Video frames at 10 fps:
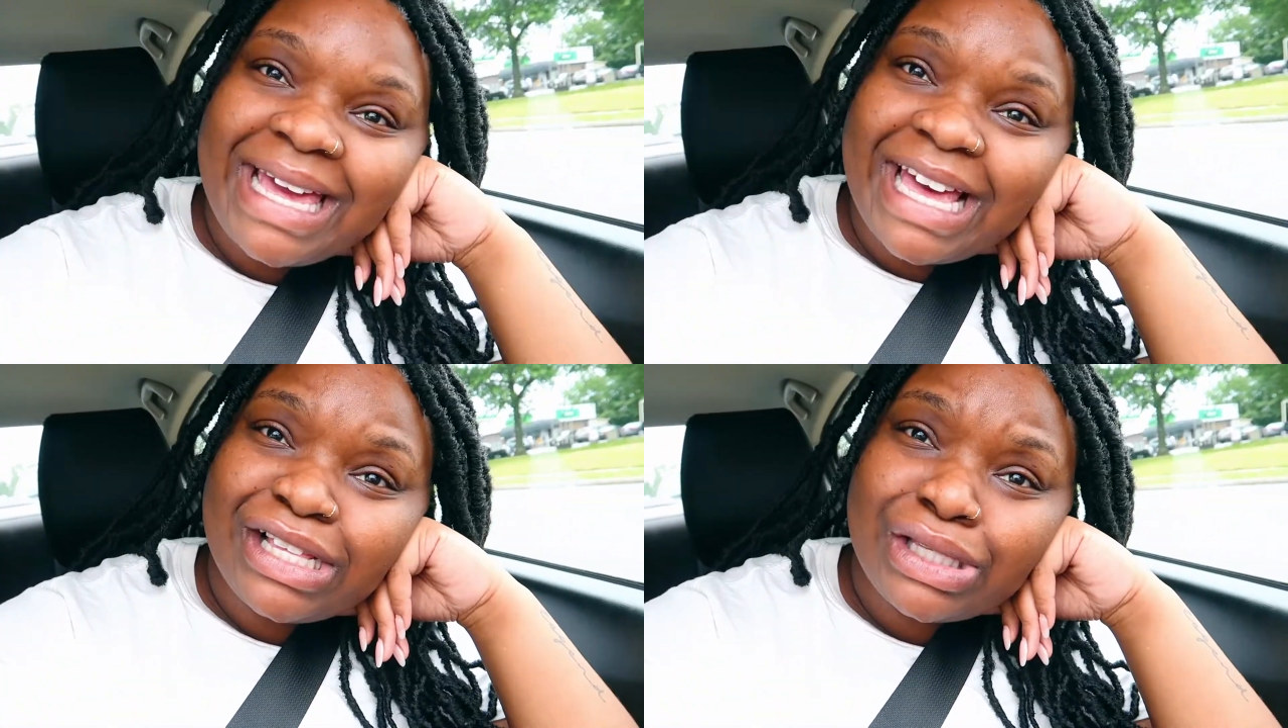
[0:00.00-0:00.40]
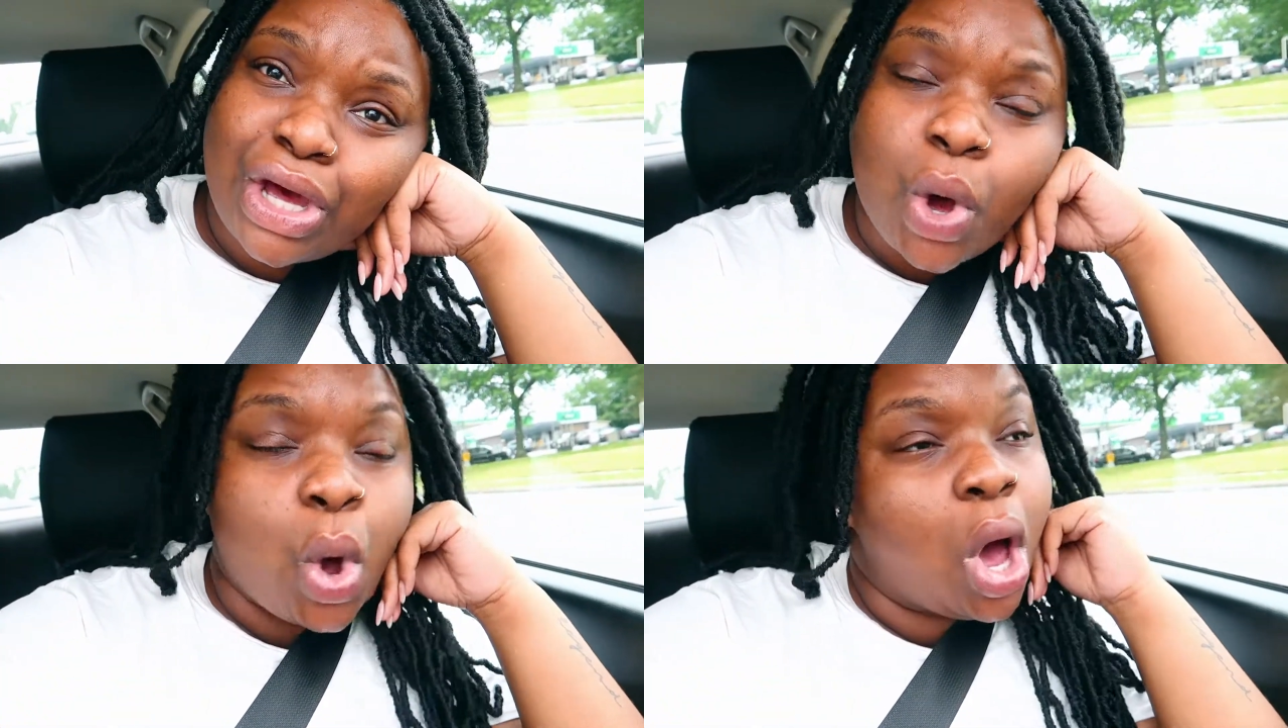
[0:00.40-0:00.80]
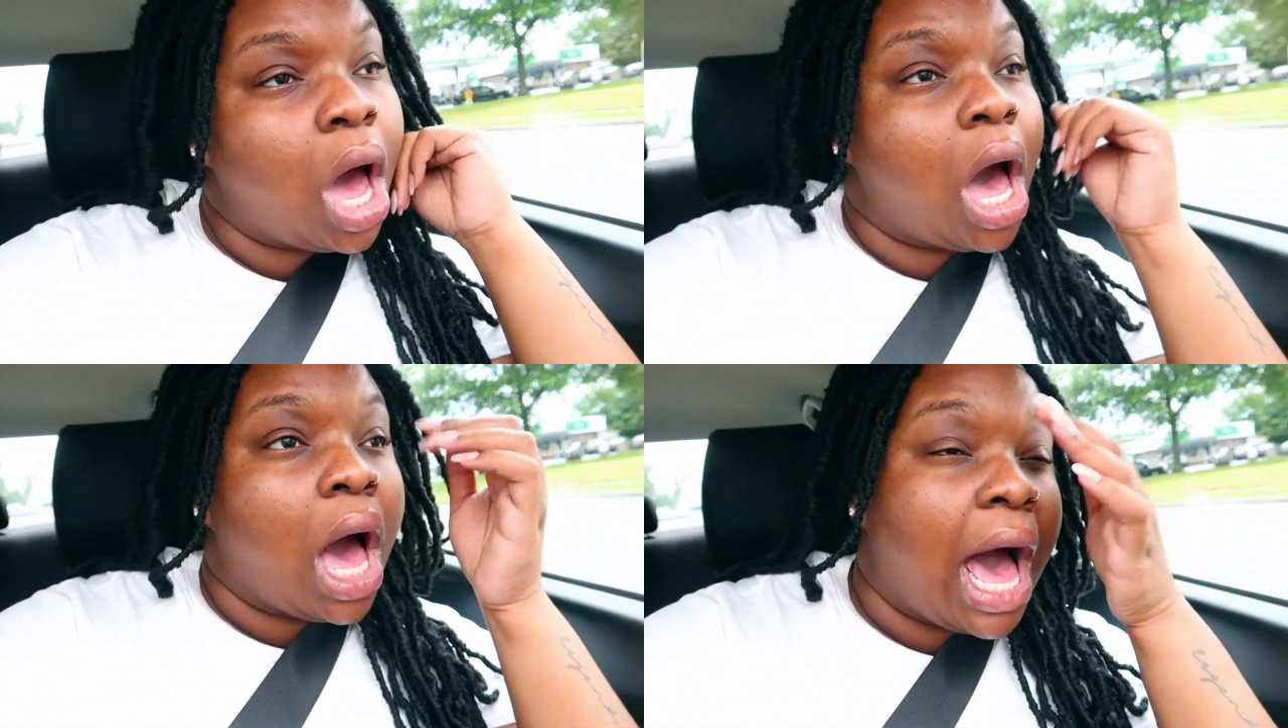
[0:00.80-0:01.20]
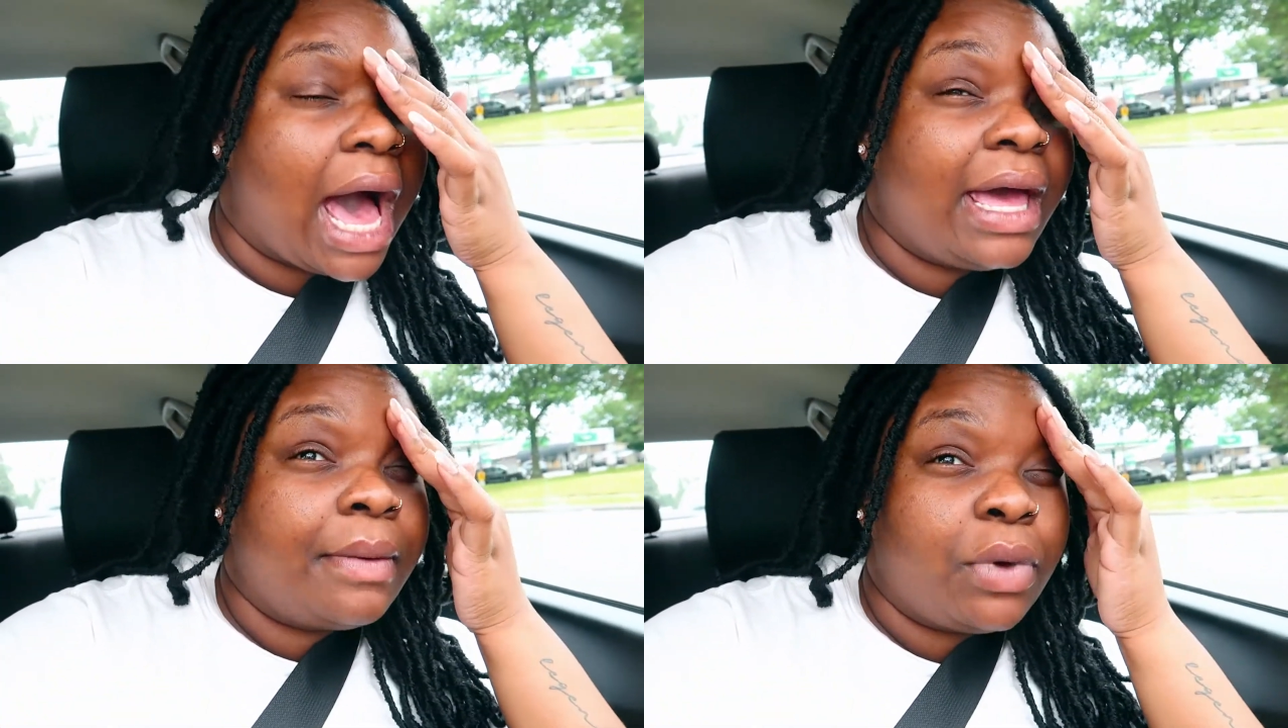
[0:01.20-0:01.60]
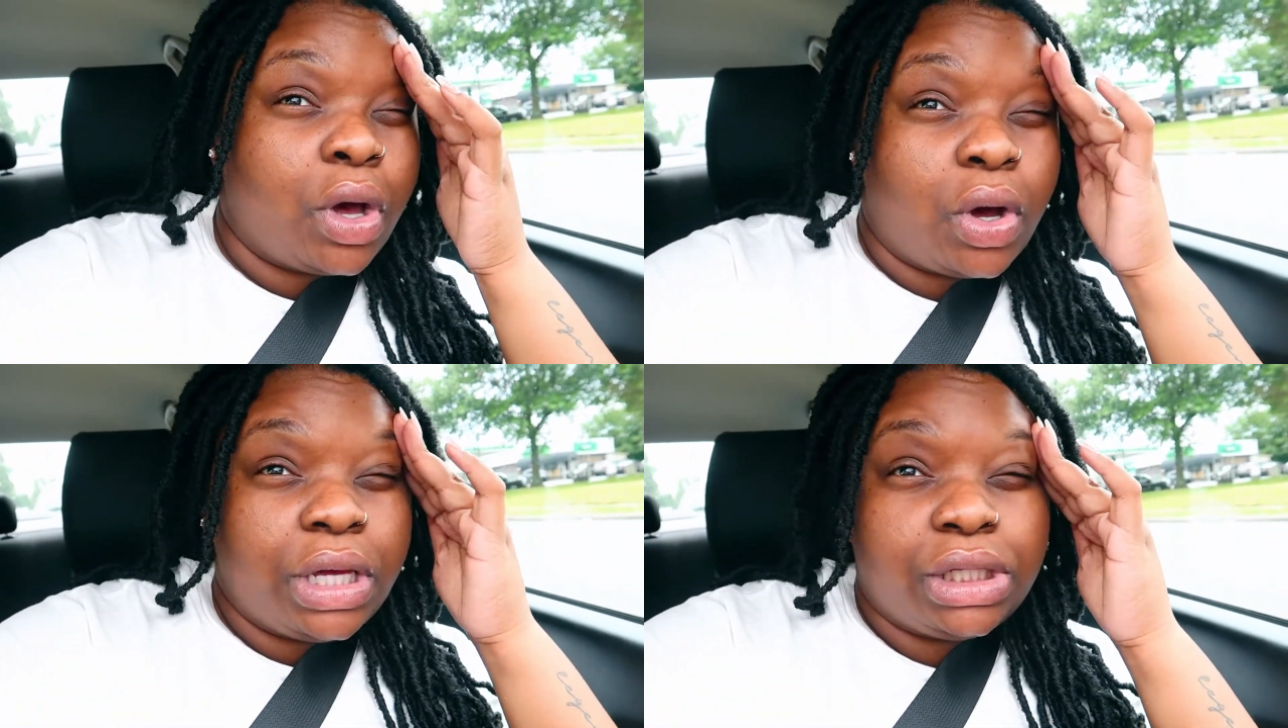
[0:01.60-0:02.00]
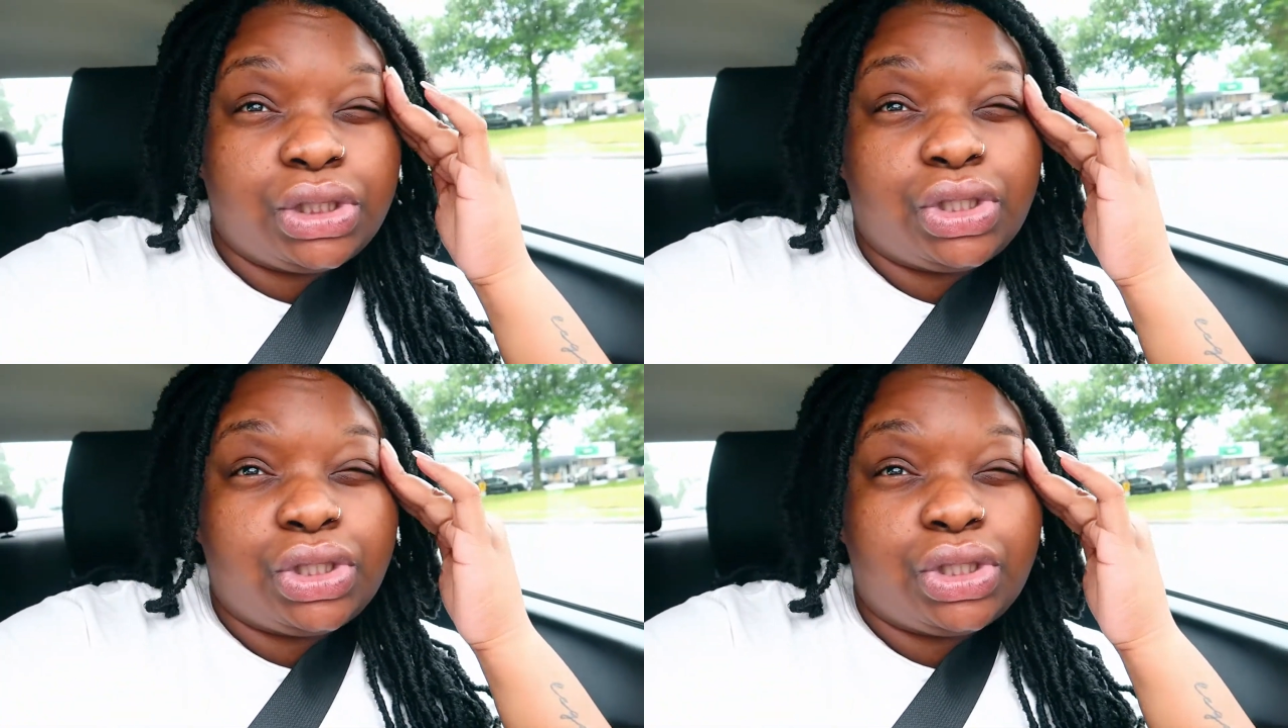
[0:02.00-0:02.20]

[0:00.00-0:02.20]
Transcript: yeah, so I am going